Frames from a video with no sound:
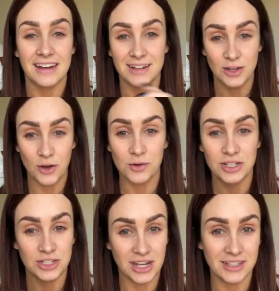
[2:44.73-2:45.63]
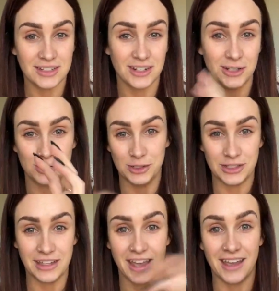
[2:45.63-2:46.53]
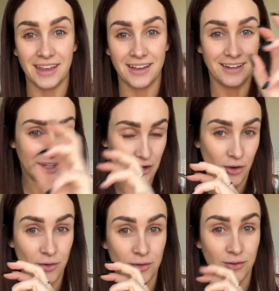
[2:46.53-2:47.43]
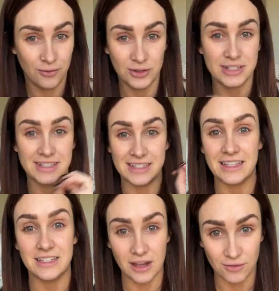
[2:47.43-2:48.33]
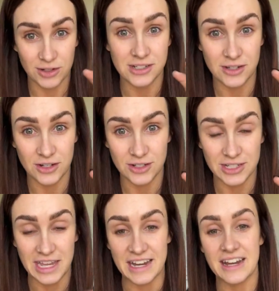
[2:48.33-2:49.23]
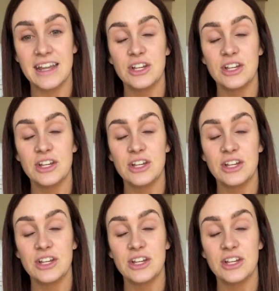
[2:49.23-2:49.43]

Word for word: that I know what shades are going to look like, you know, versus in the tin versus on your skin.